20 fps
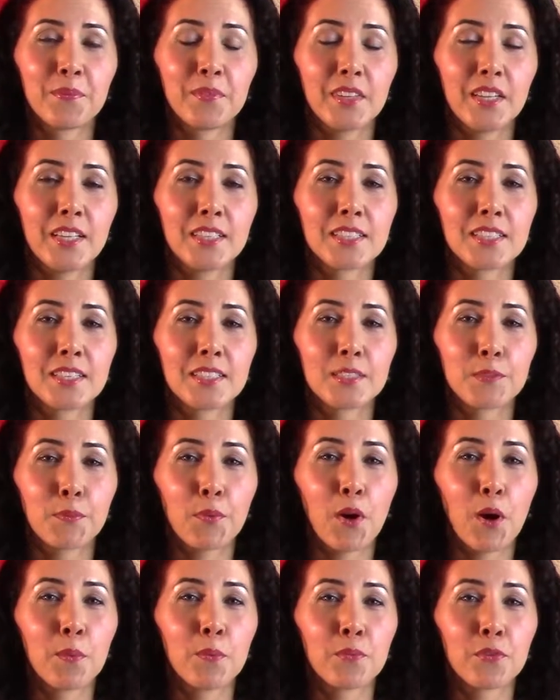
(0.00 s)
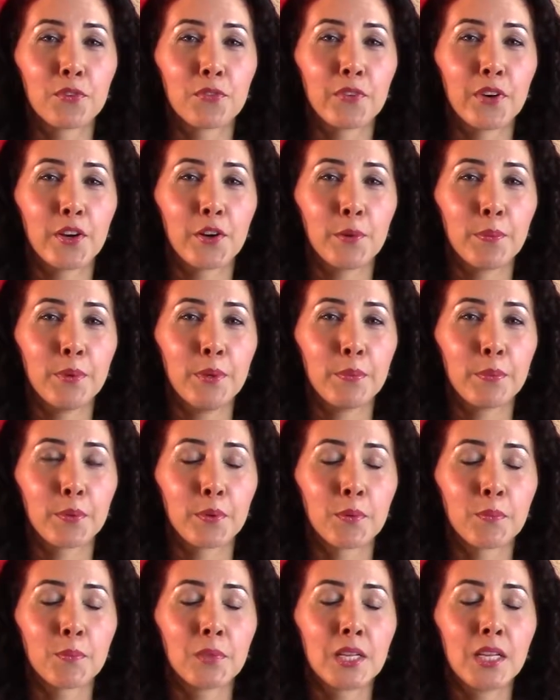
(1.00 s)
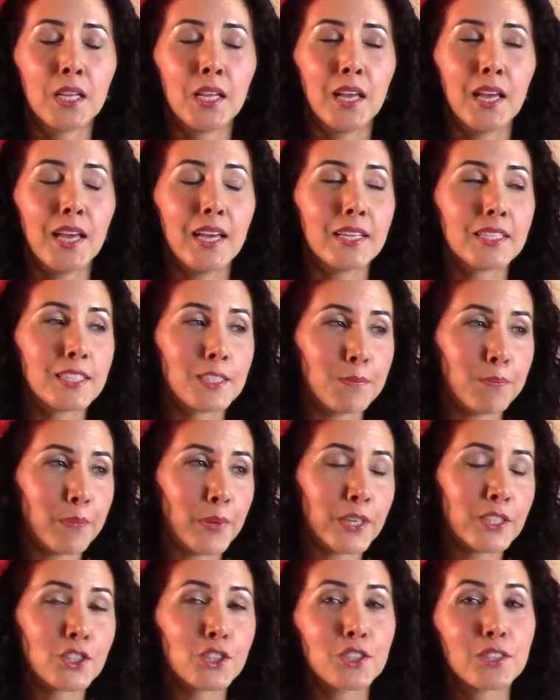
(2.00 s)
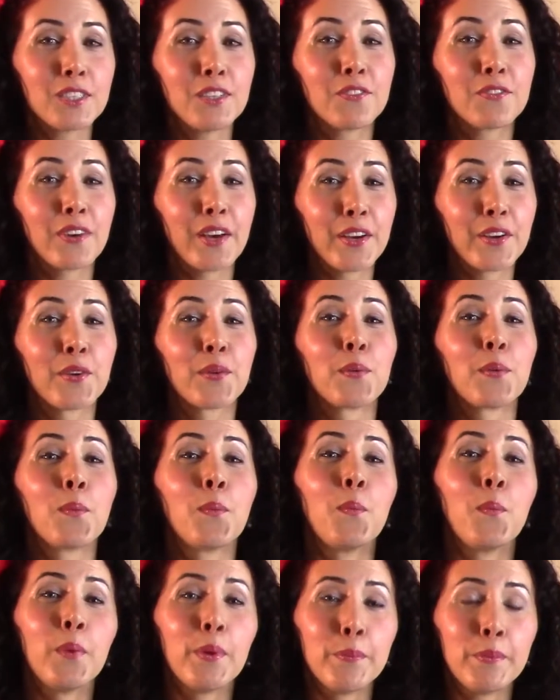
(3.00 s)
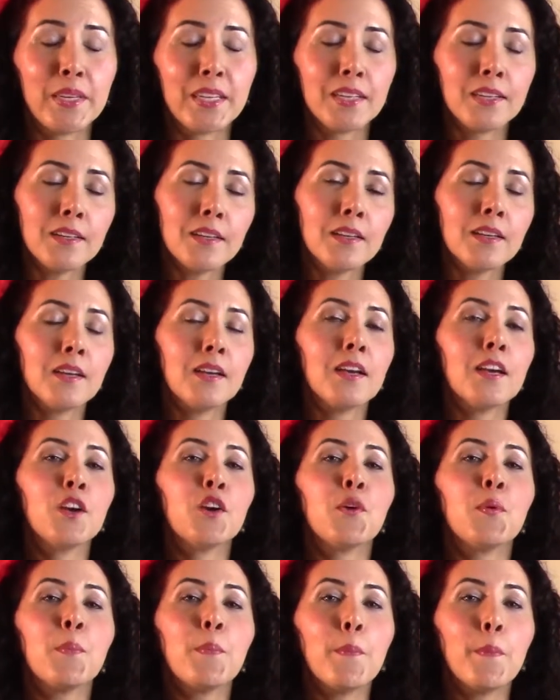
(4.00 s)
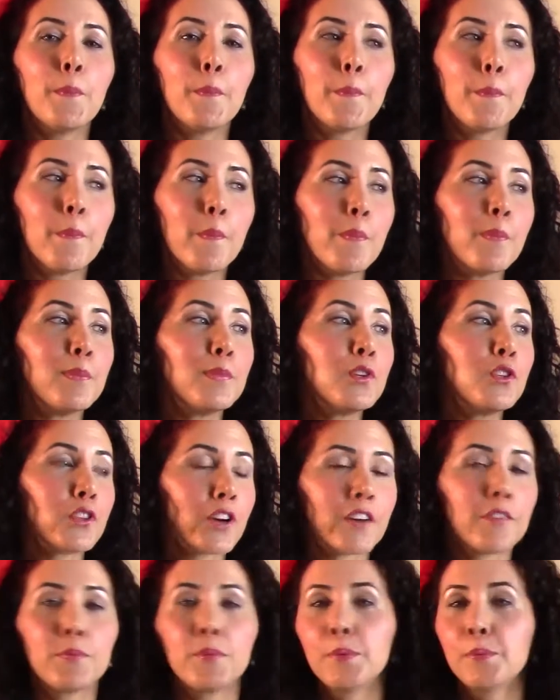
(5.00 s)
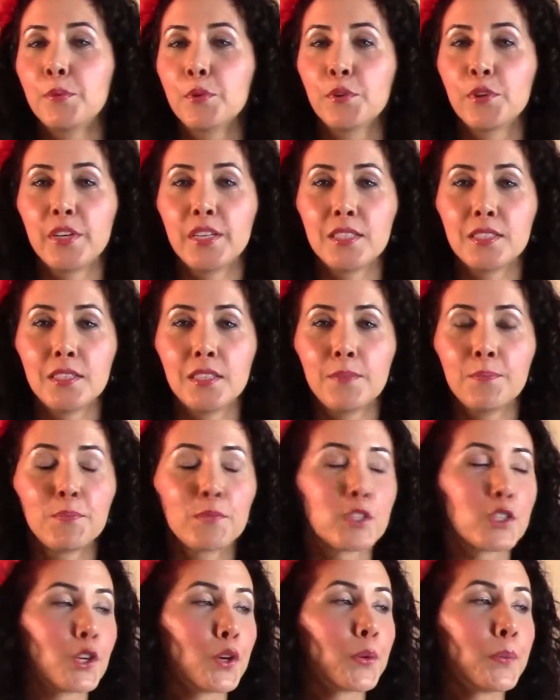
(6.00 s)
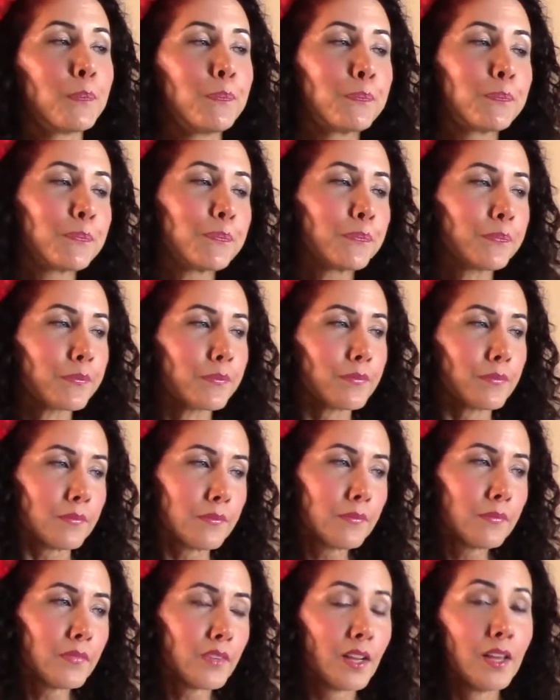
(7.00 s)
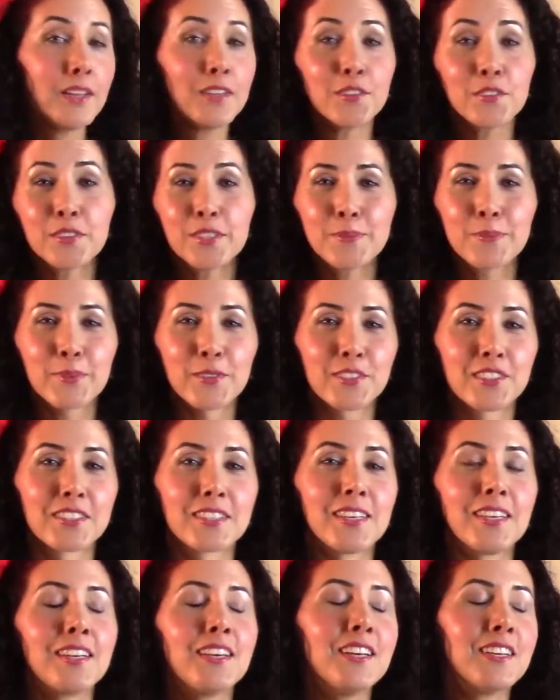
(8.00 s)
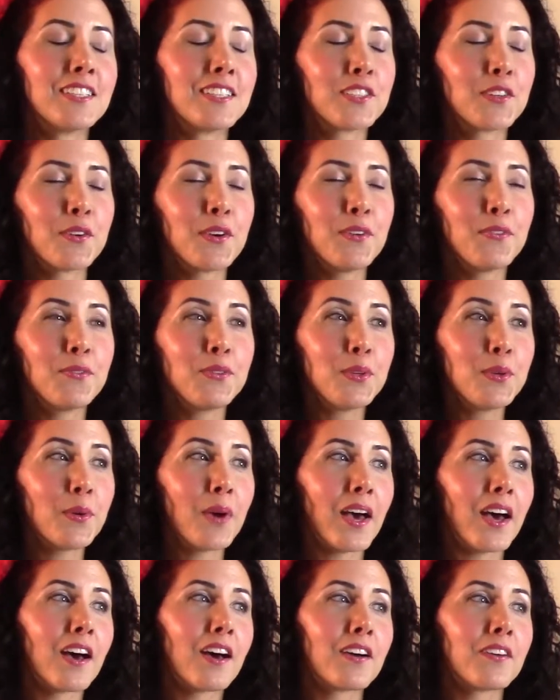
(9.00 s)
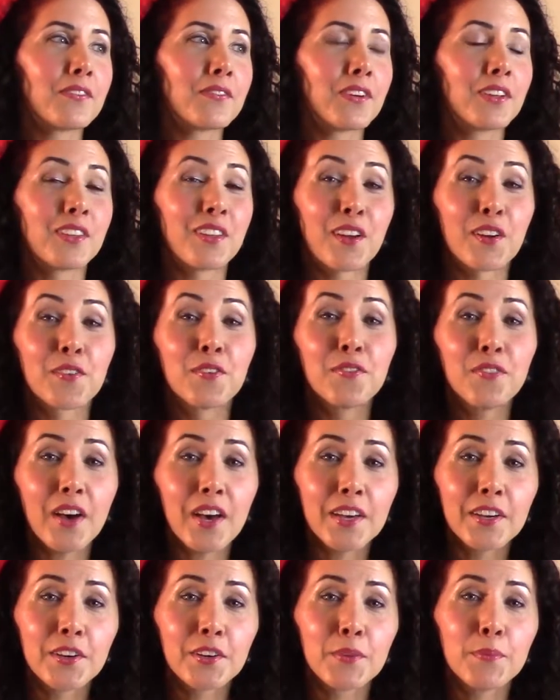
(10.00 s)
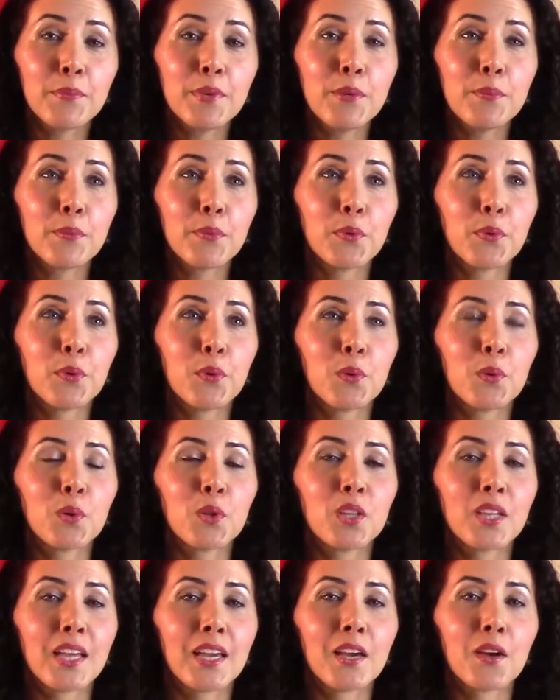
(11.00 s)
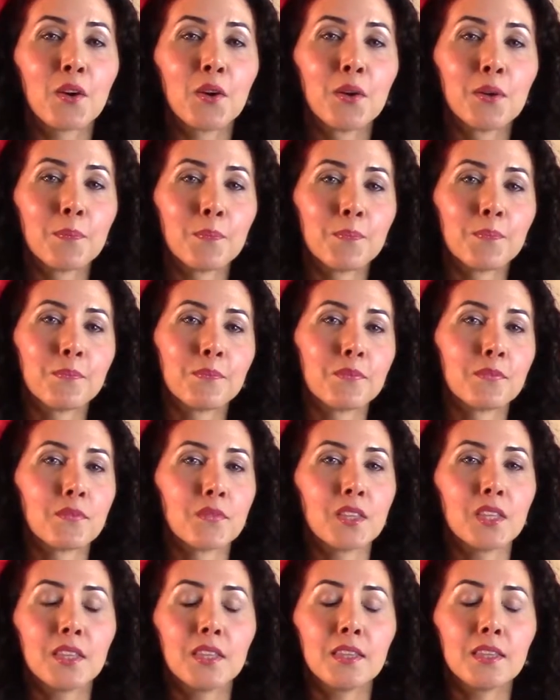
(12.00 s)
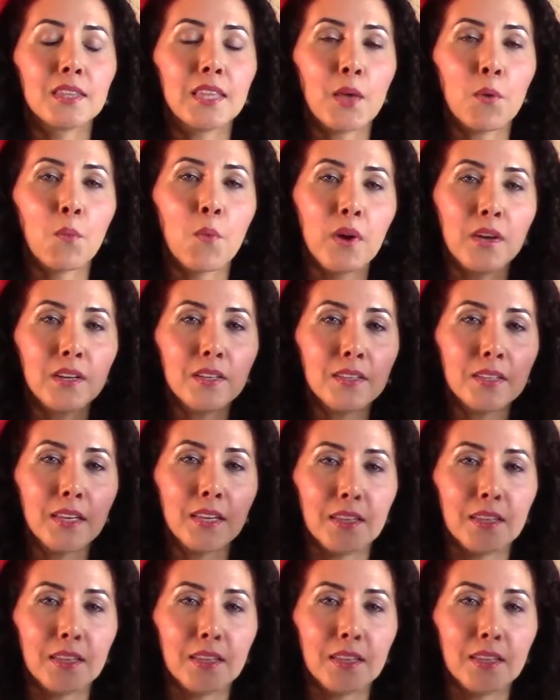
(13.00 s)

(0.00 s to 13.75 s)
it's a problem for fire people. Especially fire women drive people crazy. So I know this personally. So if you have a lot of fire, people they want to